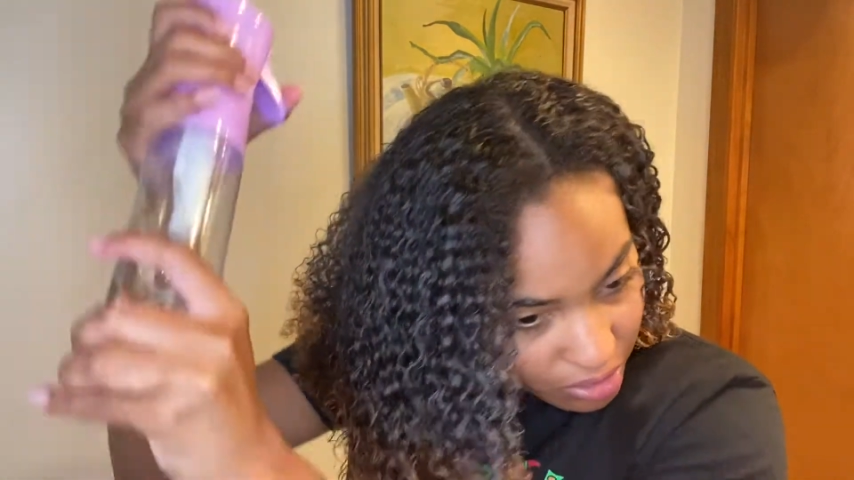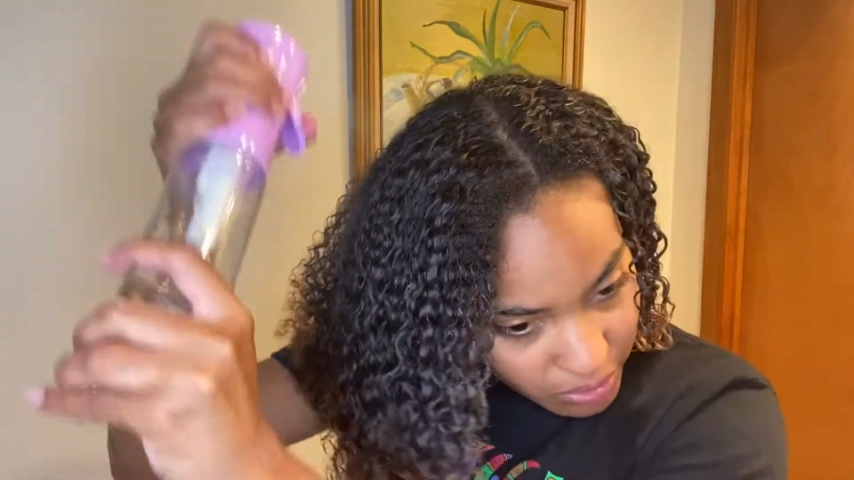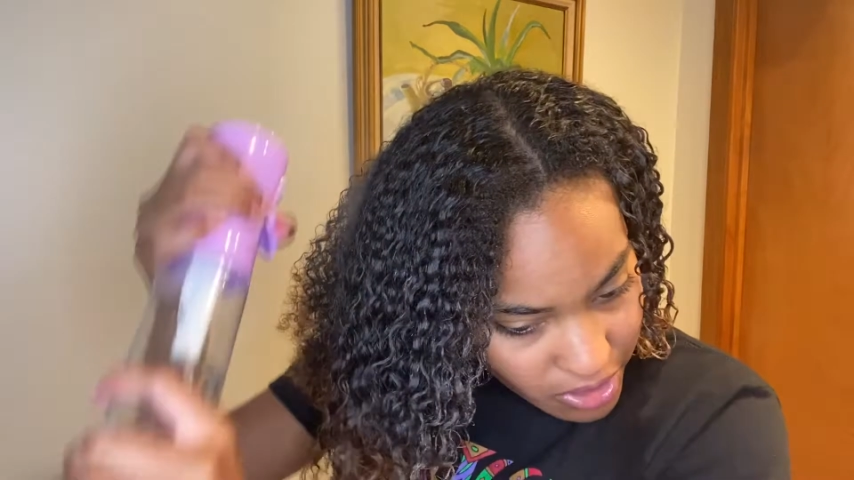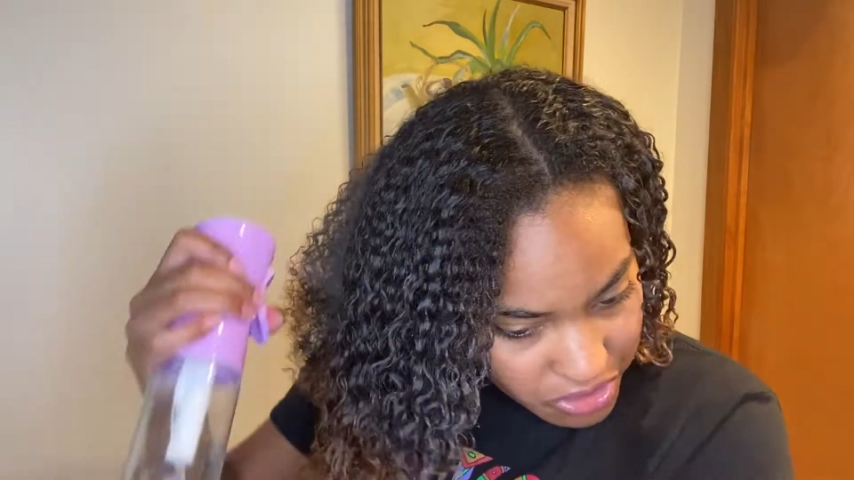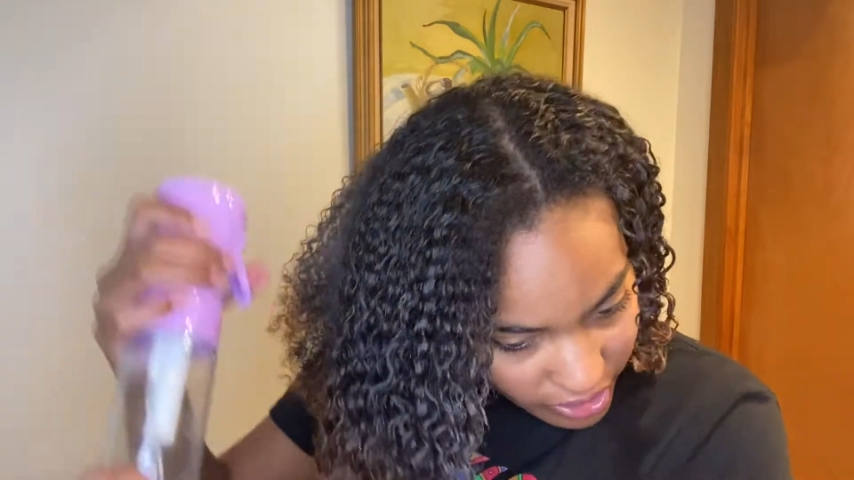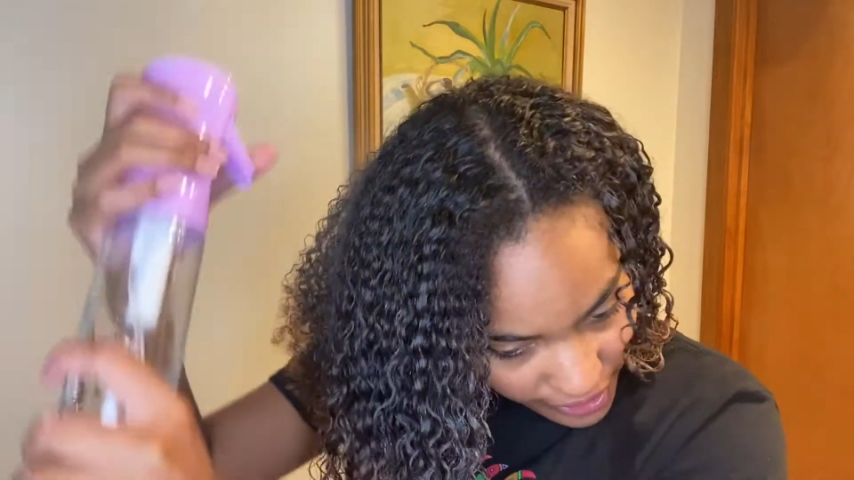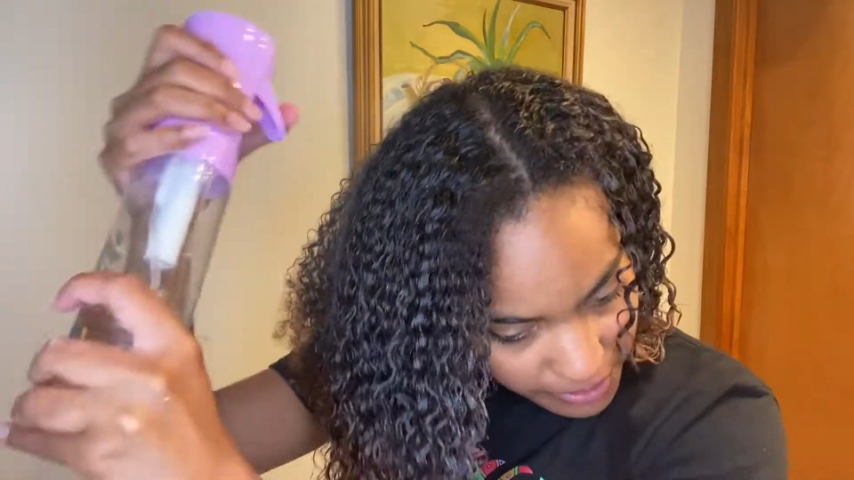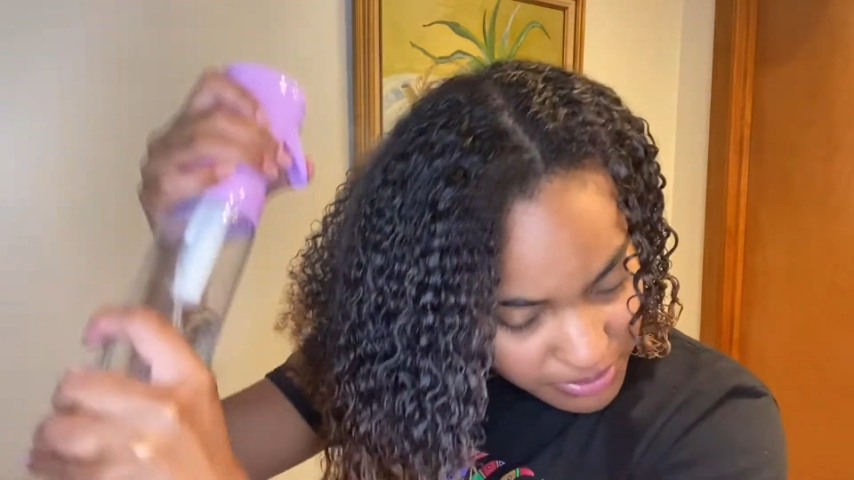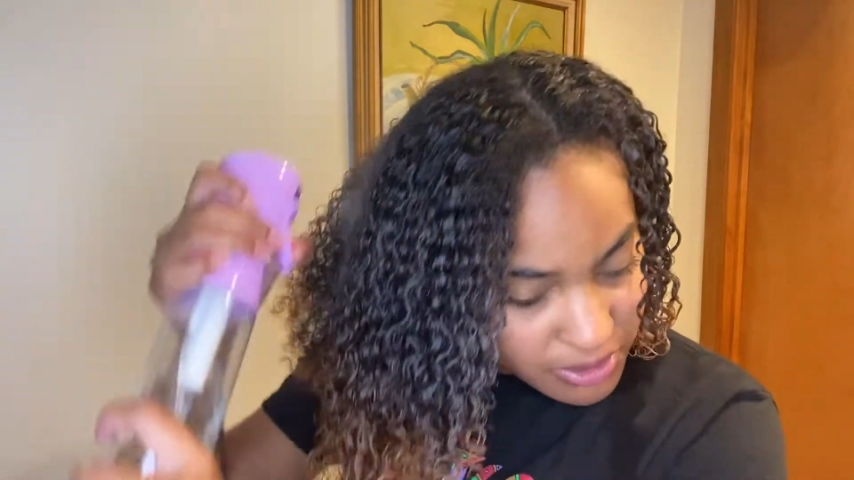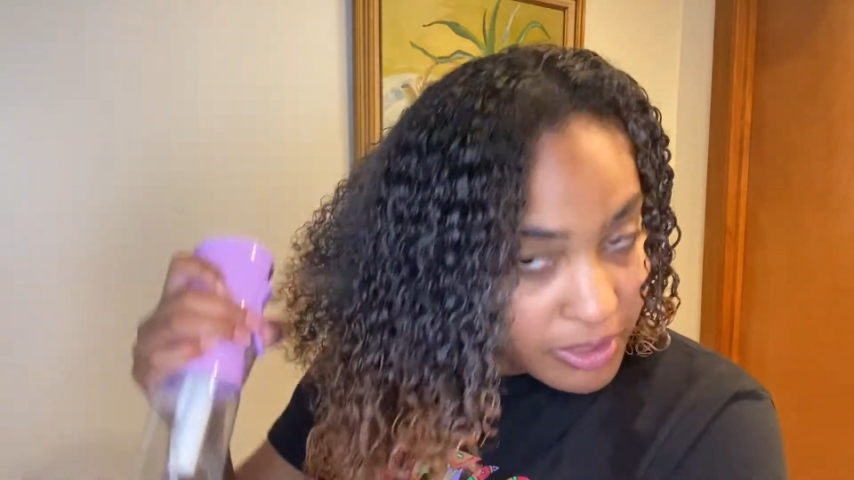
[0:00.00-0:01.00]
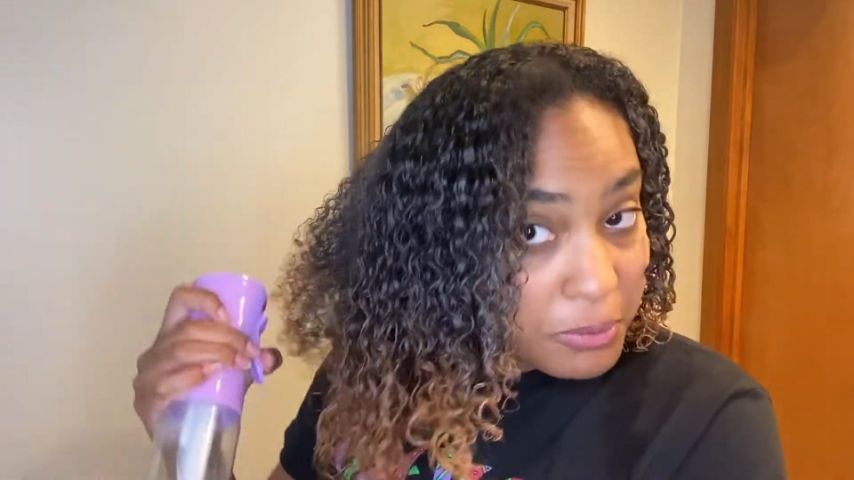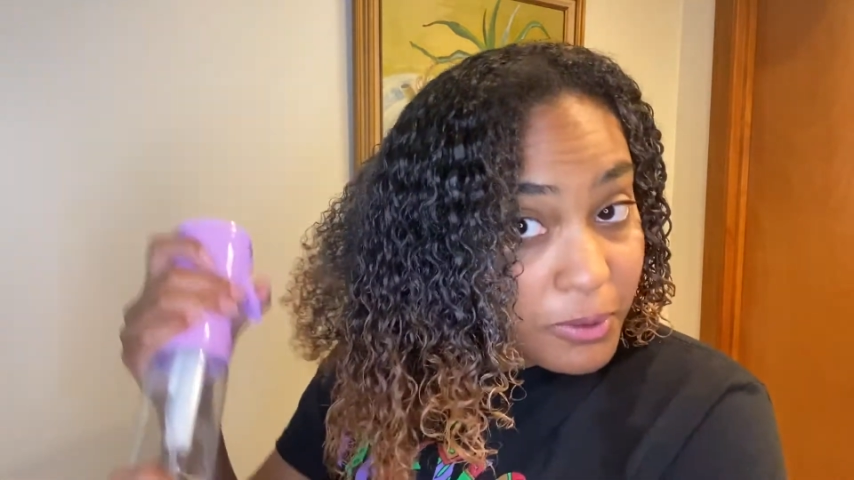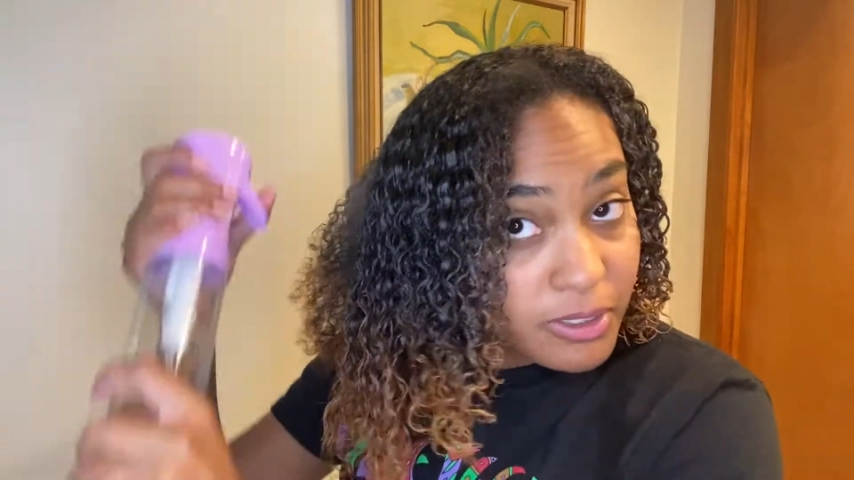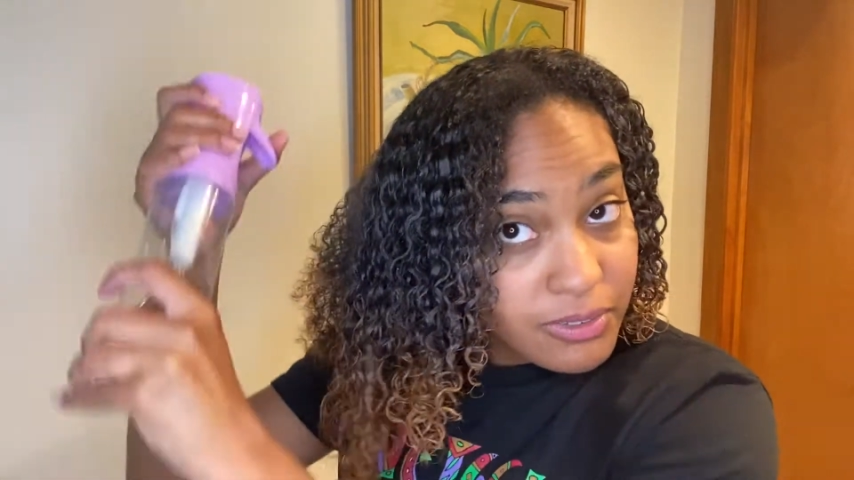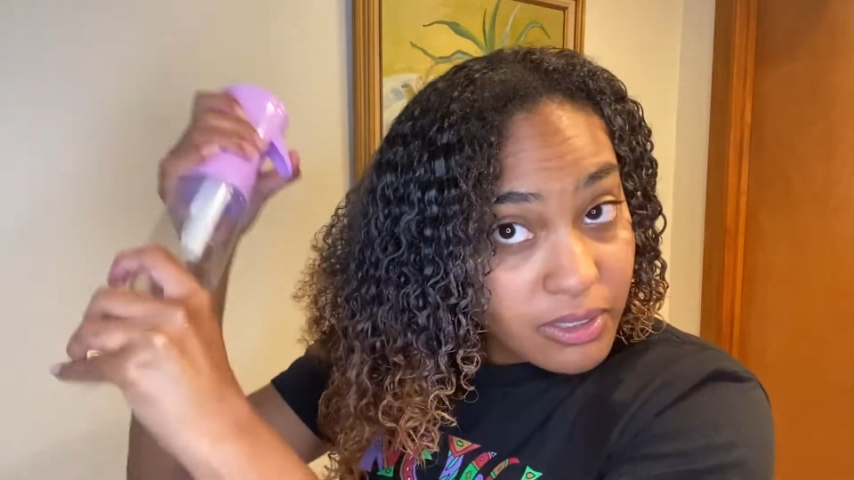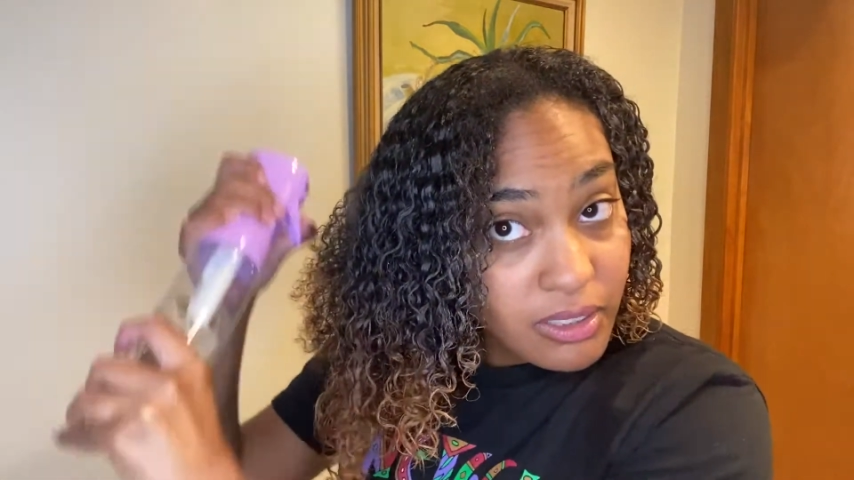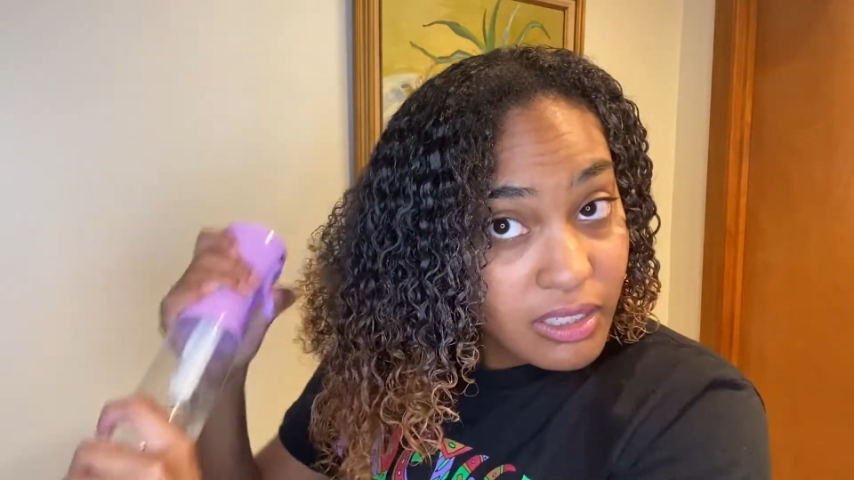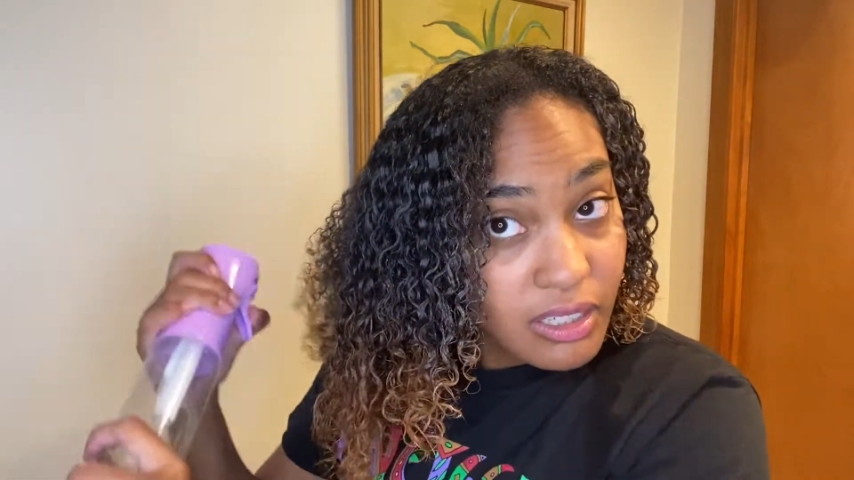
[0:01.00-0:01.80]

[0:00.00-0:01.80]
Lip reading: which are absolutely beautiful.